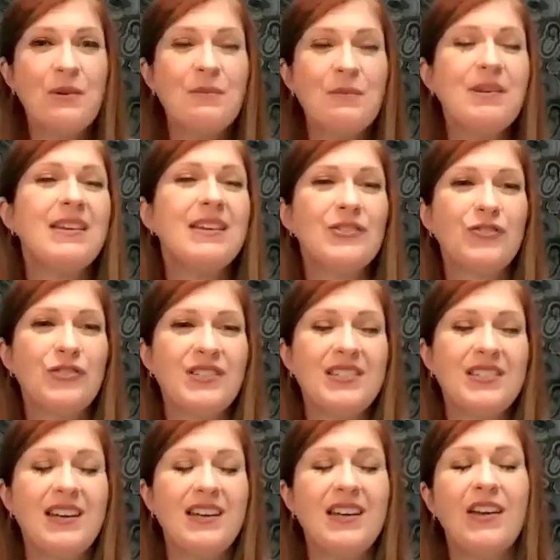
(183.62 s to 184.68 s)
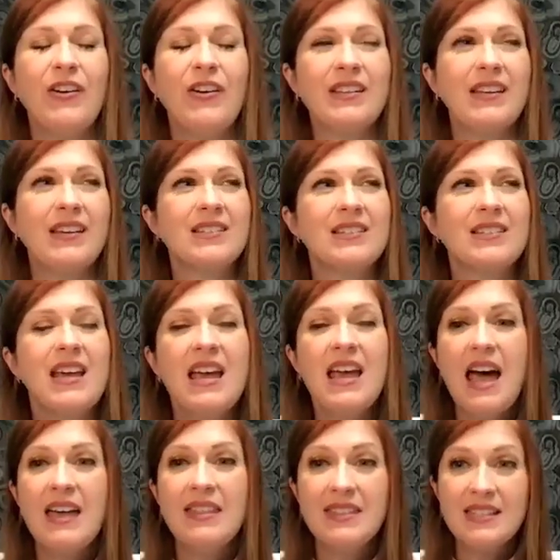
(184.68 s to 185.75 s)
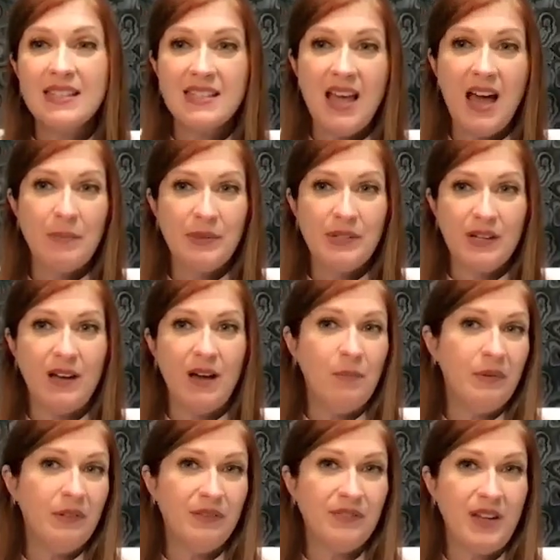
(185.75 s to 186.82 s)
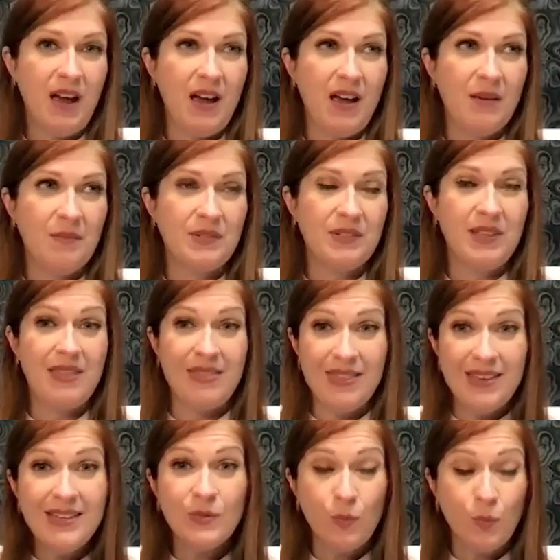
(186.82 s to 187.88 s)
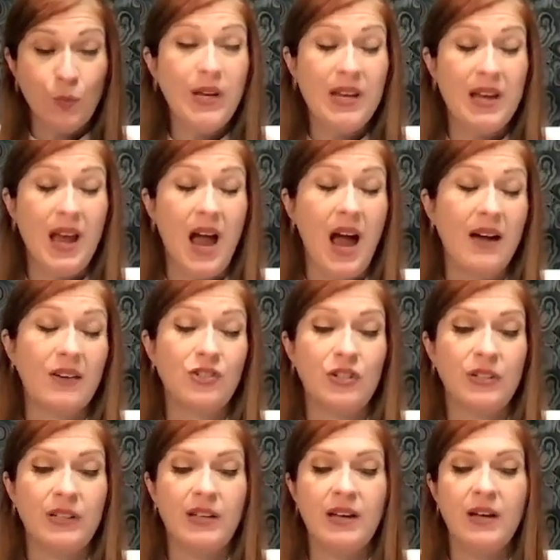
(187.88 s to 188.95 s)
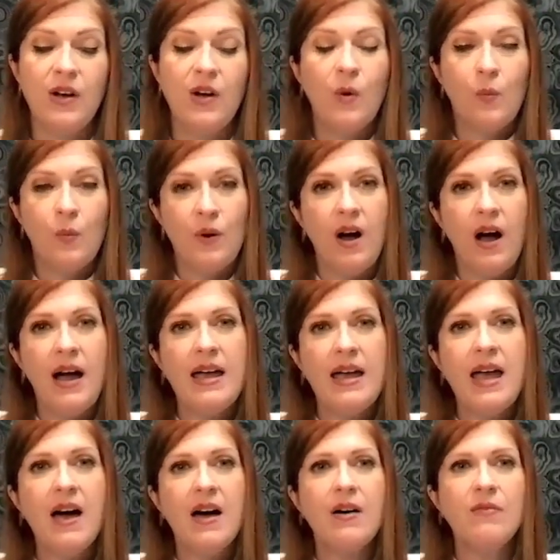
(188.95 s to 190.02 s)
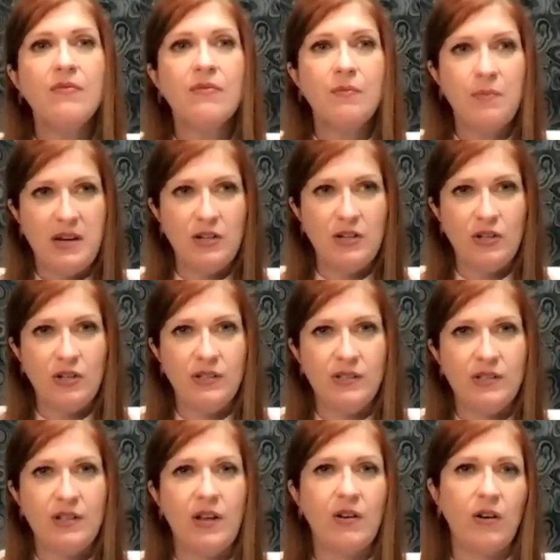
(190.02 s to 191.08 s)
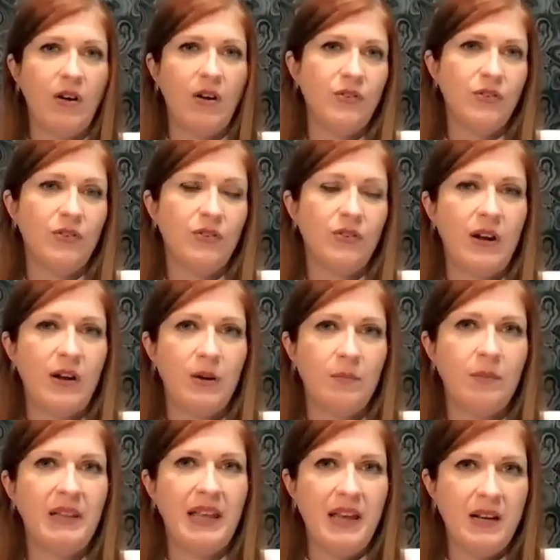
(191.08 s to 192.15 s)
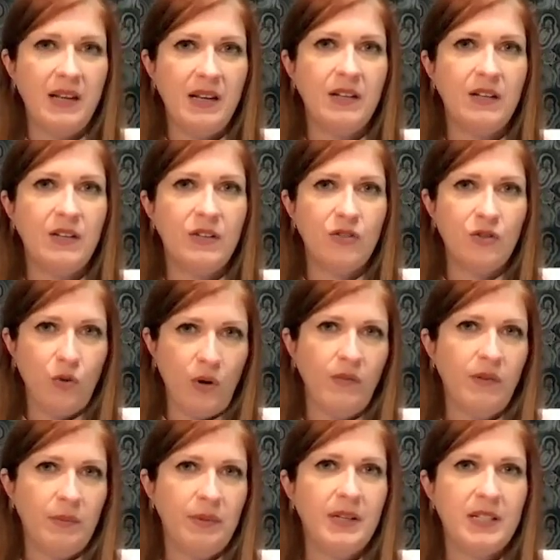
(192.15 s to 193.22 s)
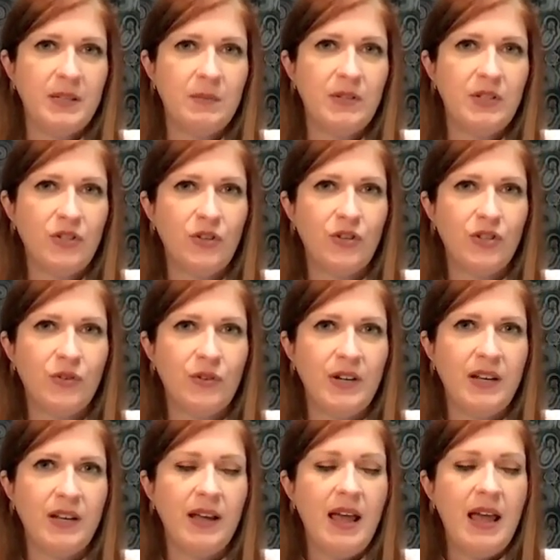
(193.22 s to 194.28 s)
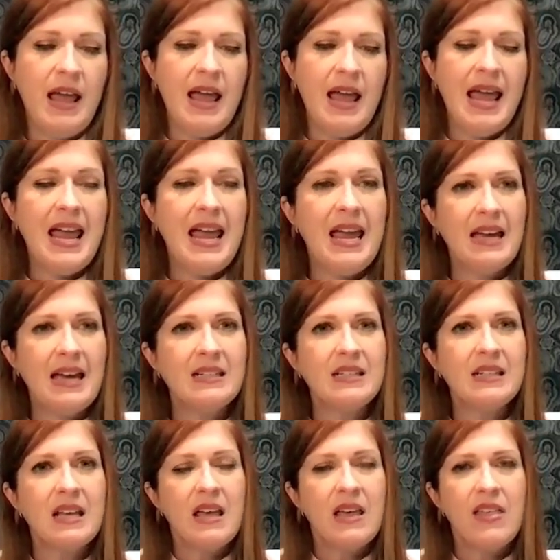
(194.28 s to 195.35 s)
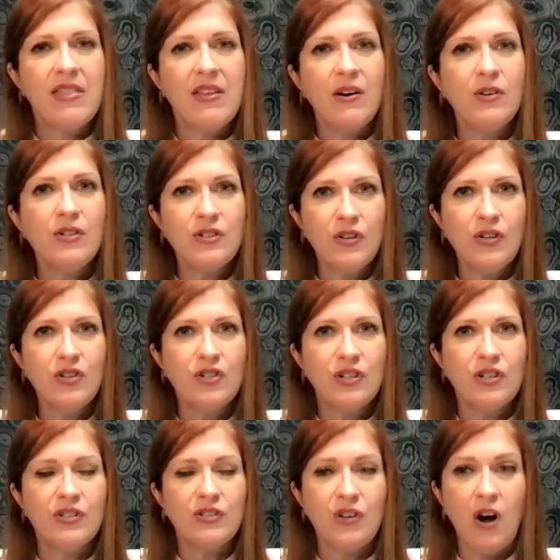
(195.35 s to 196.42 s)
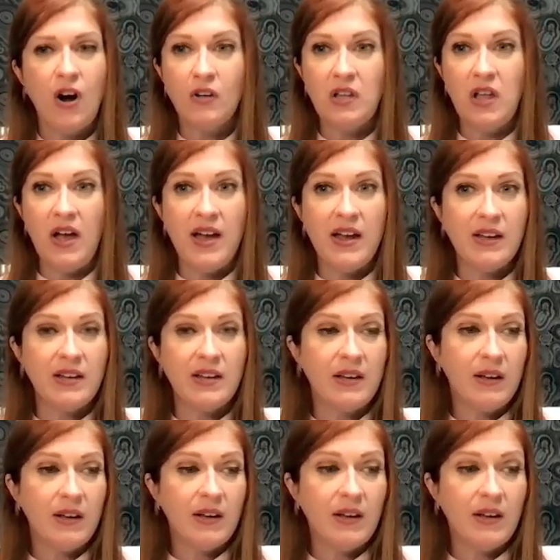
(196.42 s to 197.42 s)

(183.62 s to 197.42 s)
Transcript: would be interested in hearing this. And this has happened a couple of times this week, actually, where I have patients that are under that are planning joint replacement surgery, and their surgeons are like,